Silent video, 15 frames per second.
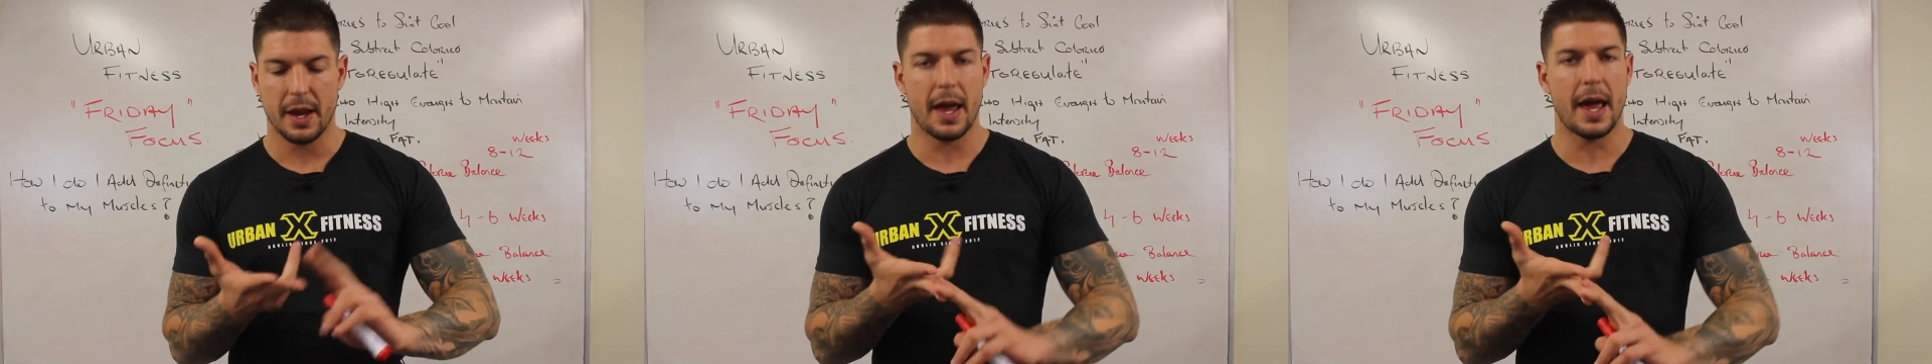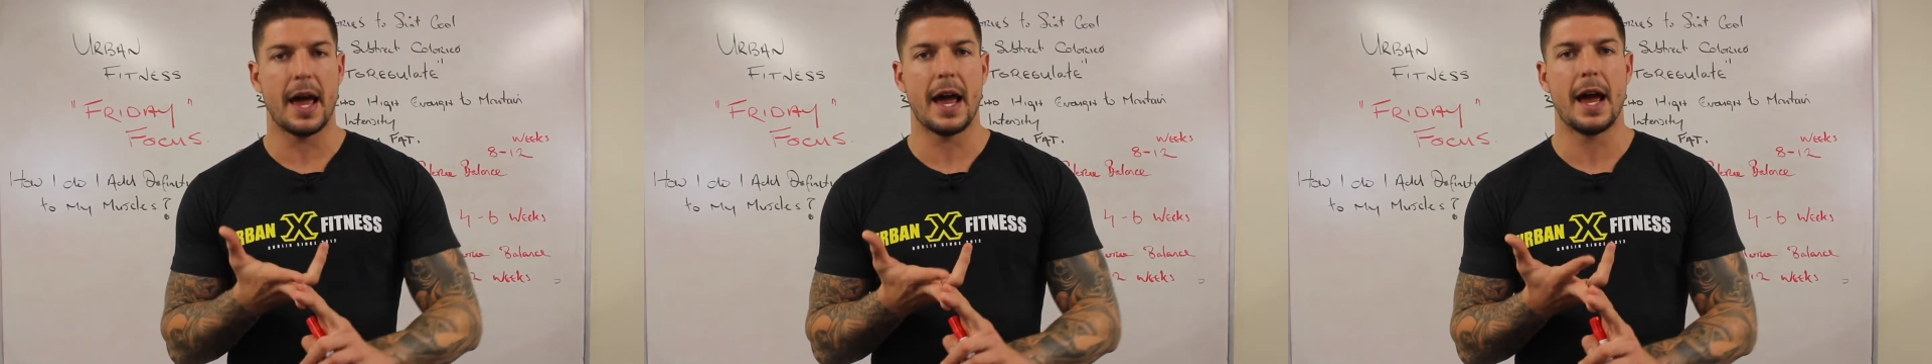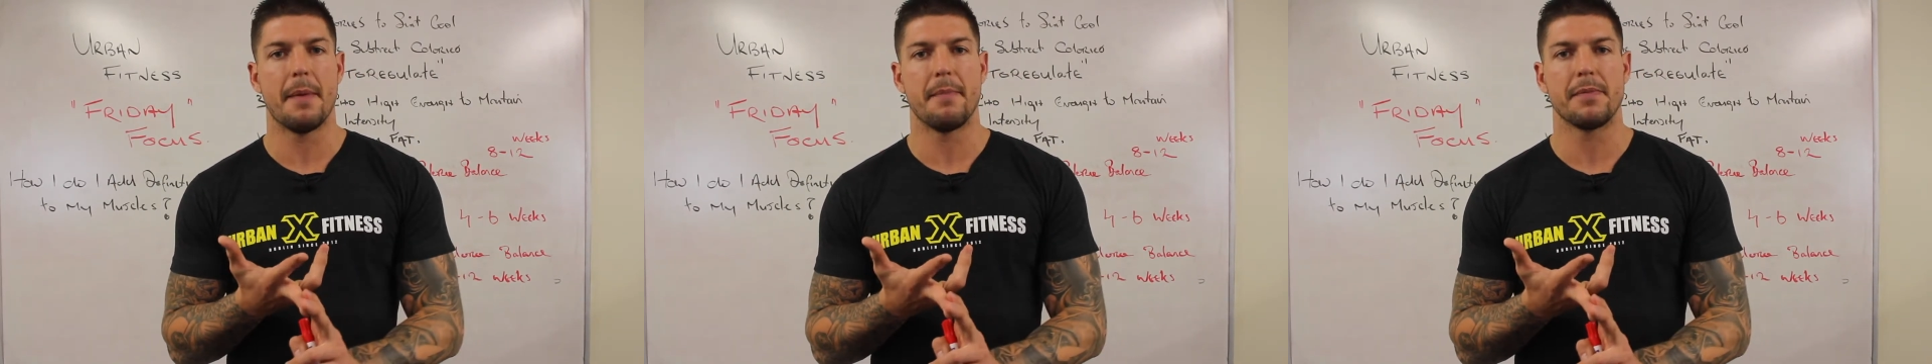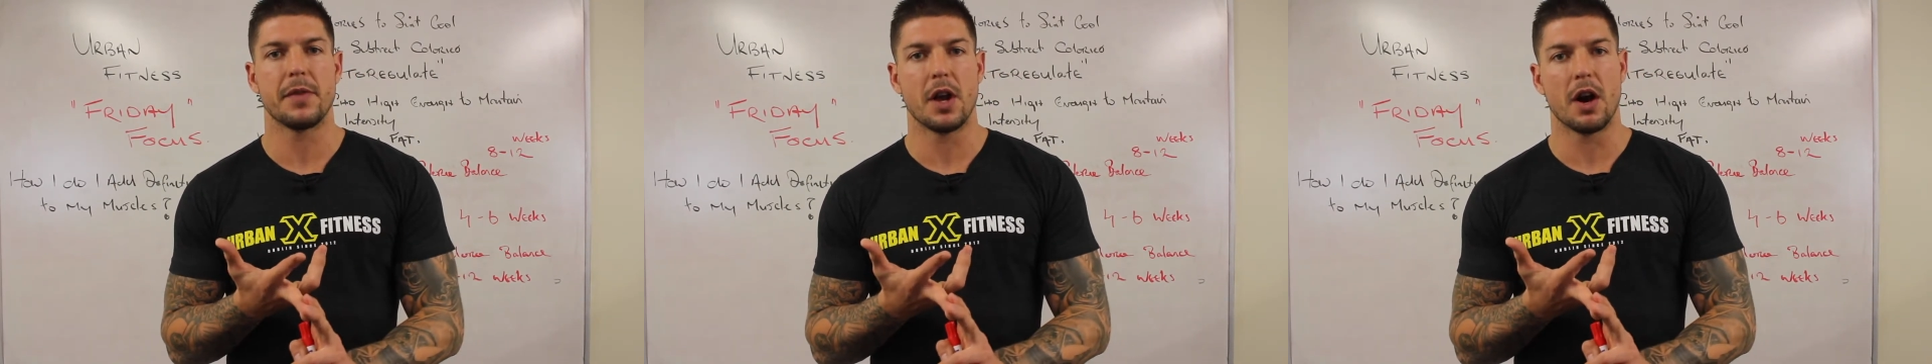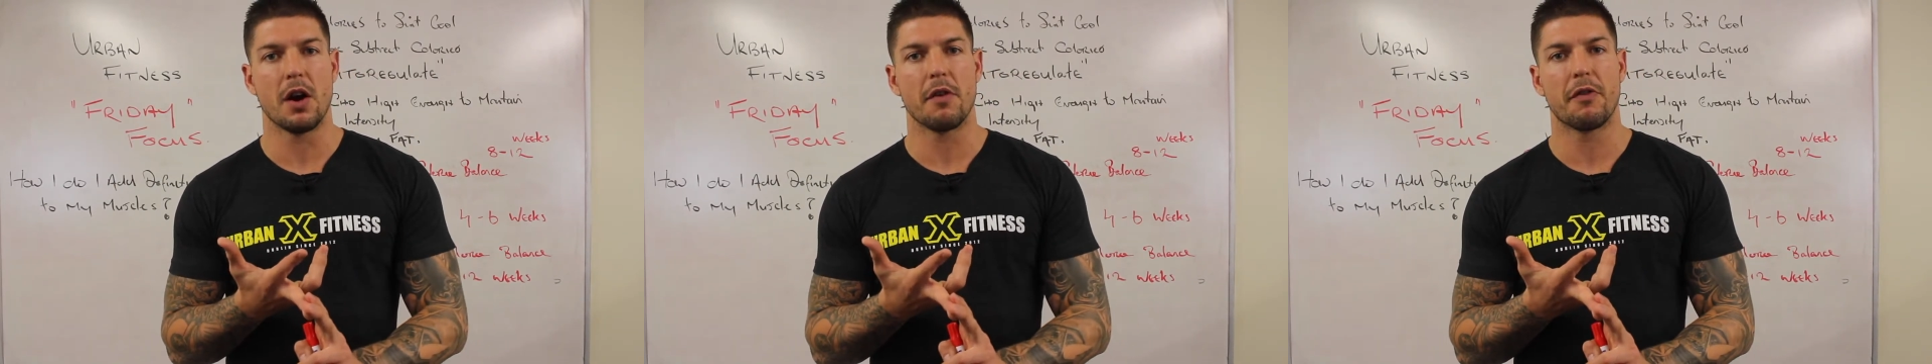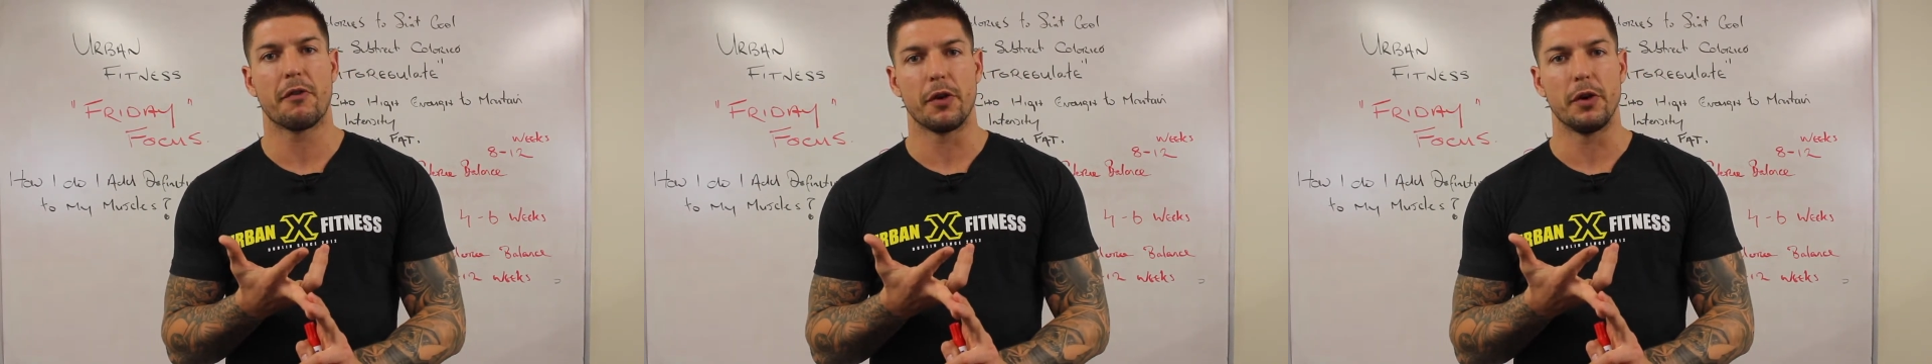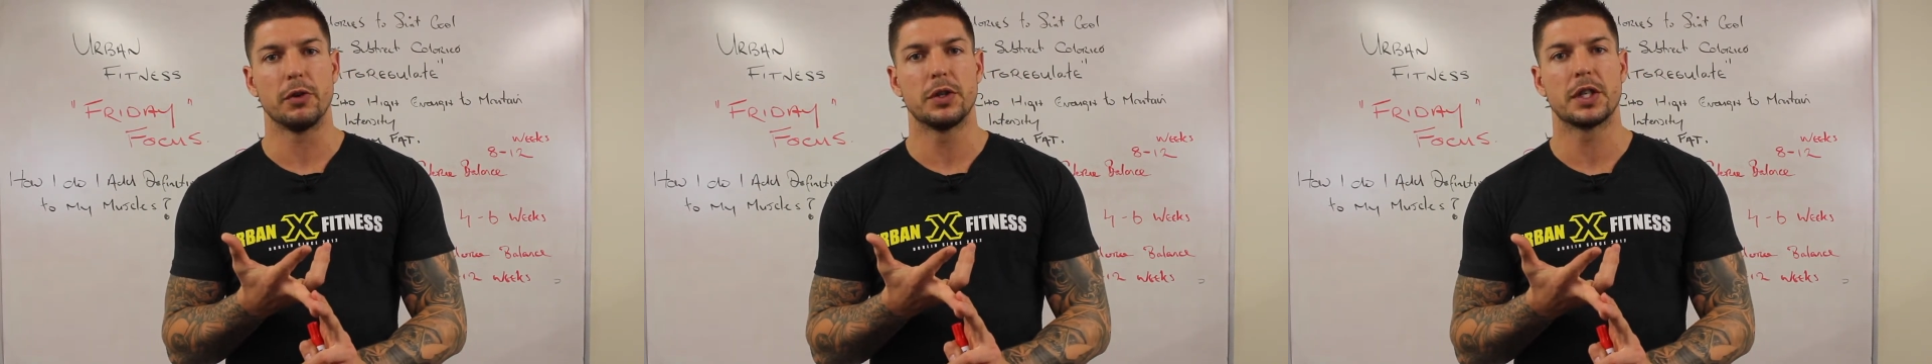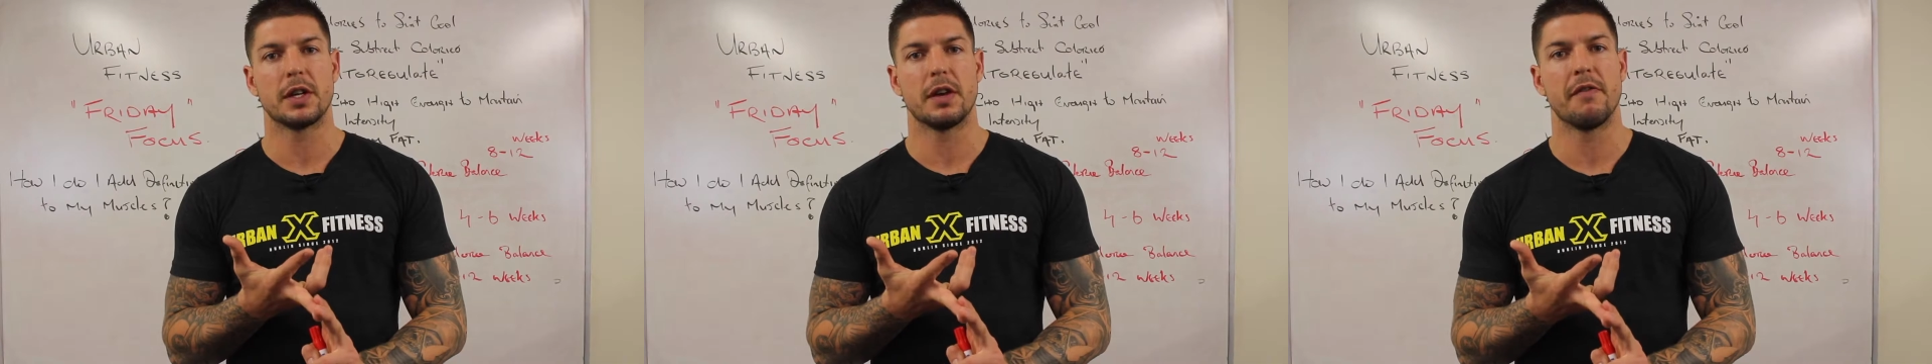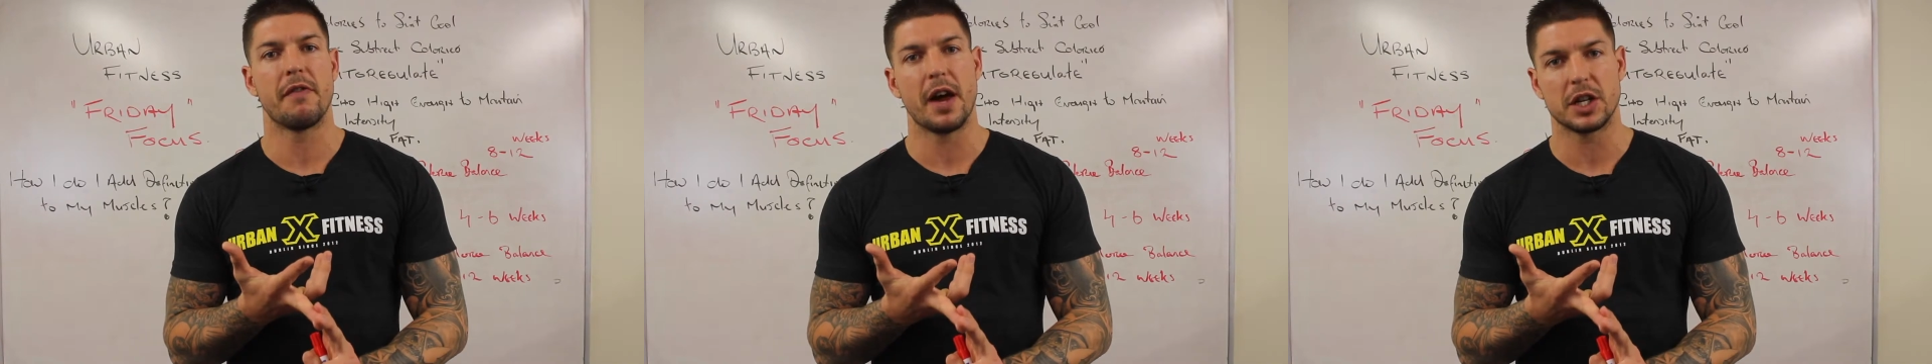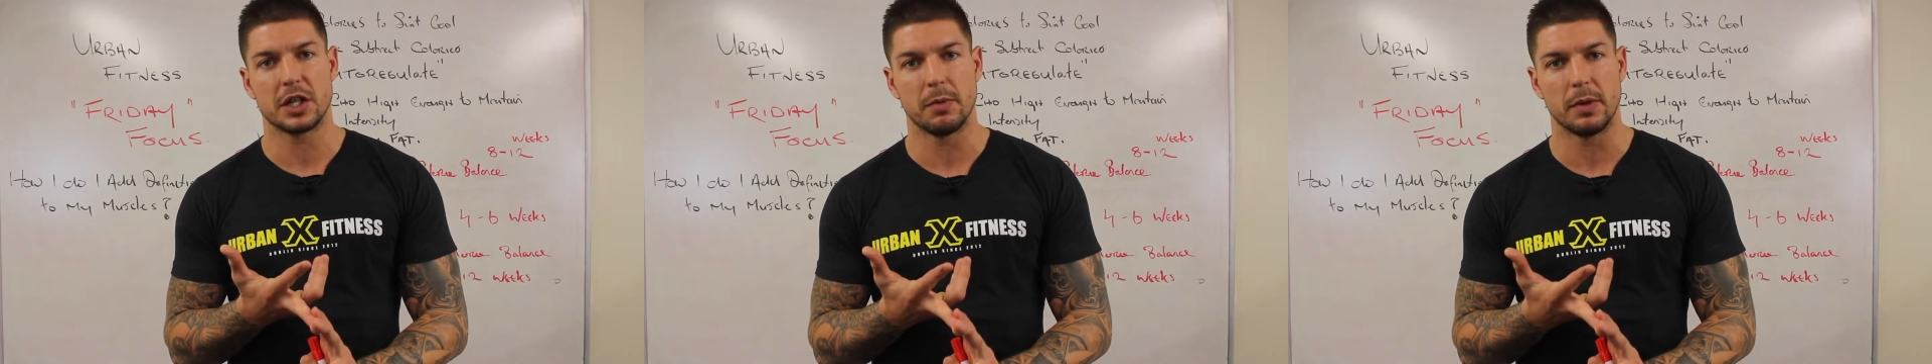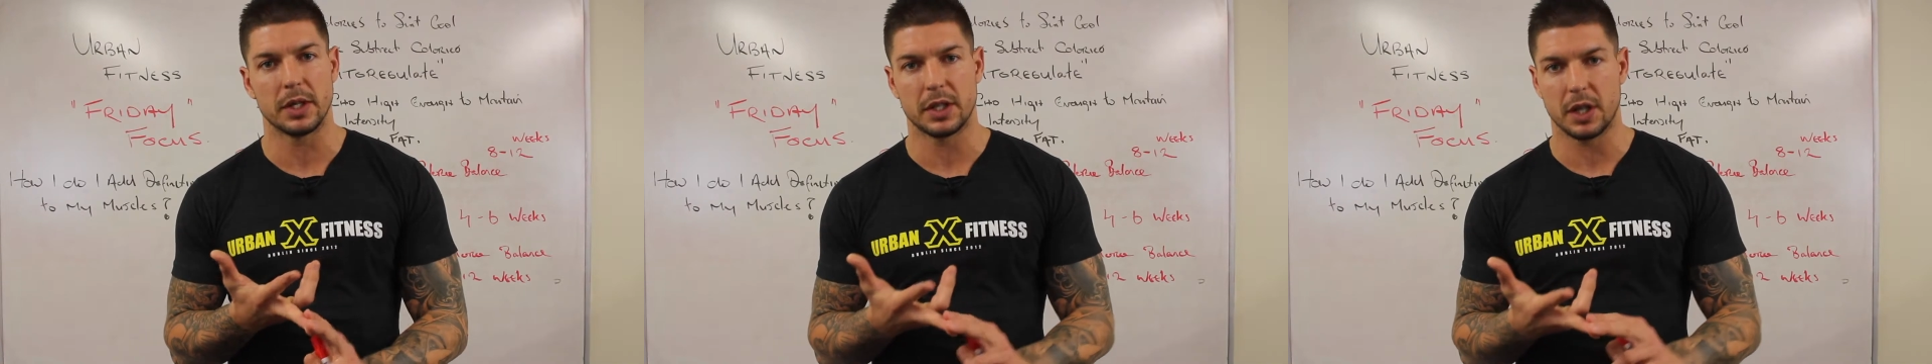your fruits and vegetables.